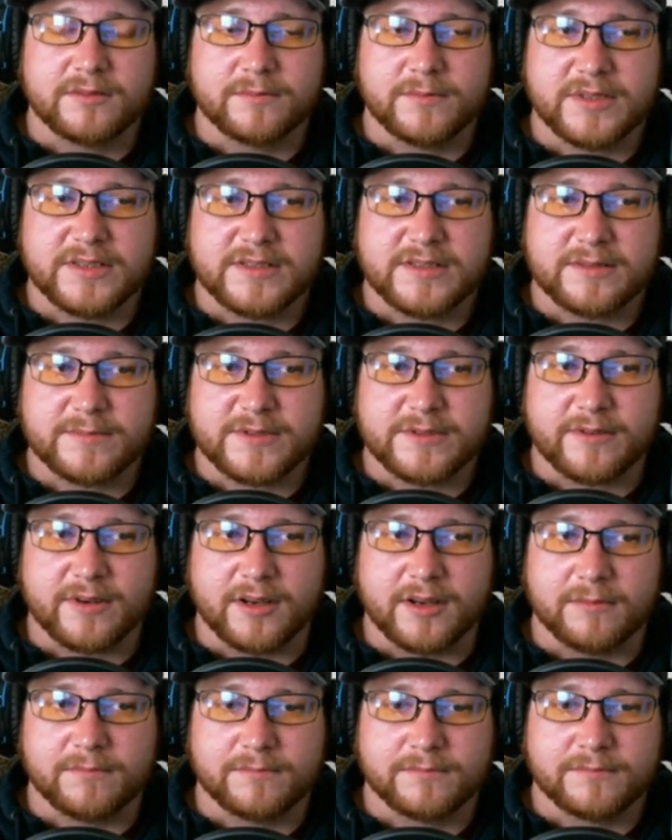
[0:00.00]
Please
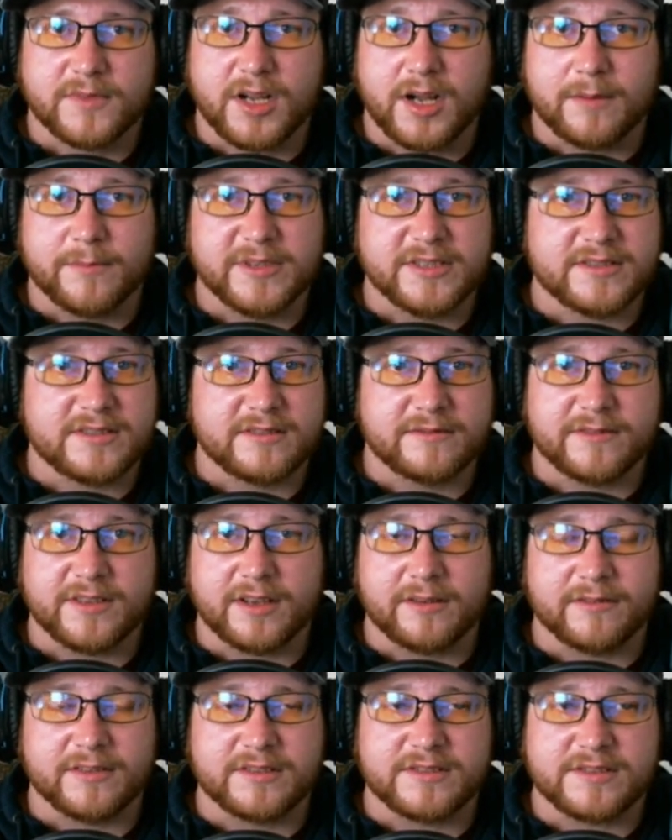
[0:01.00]
subscribe. Comment if you
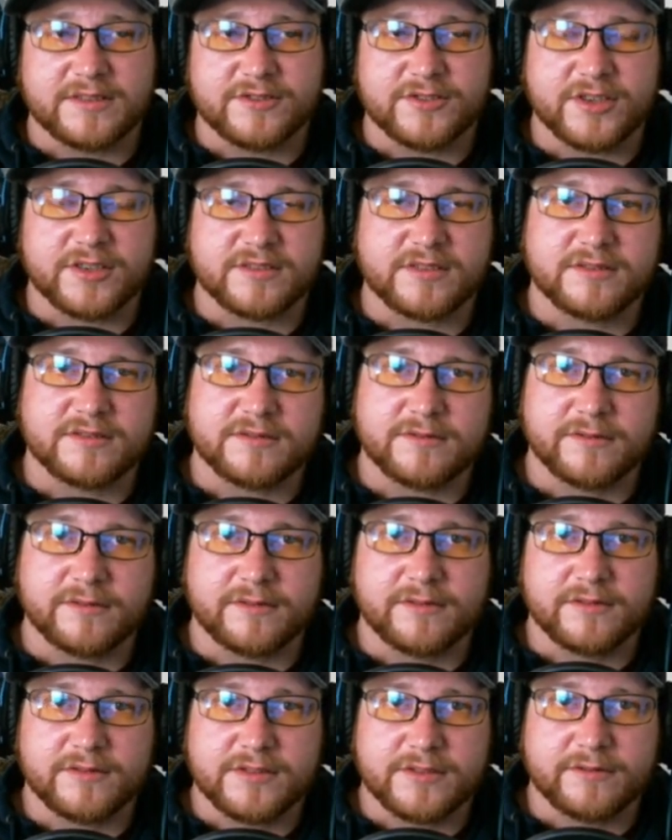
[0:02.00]
have any suggestions for
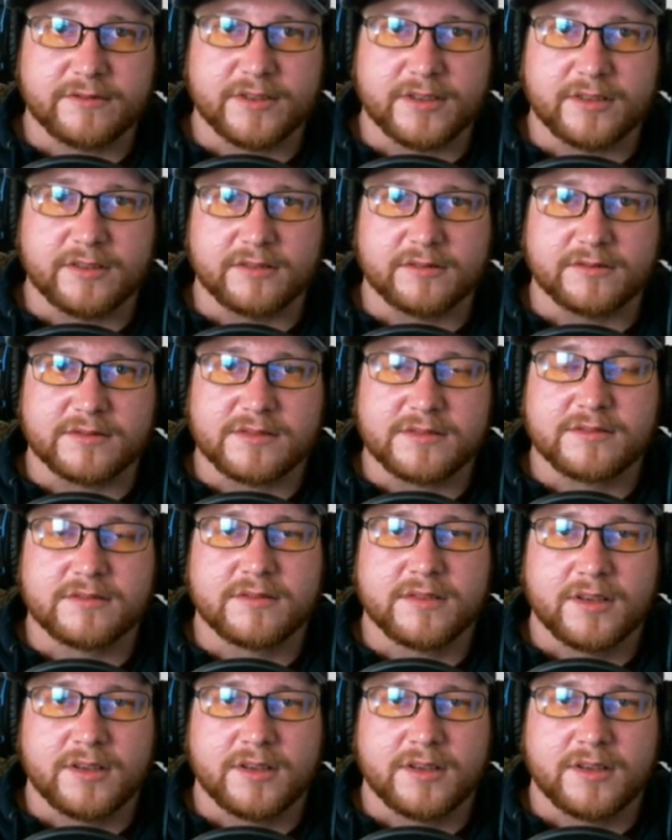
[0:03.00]
future videos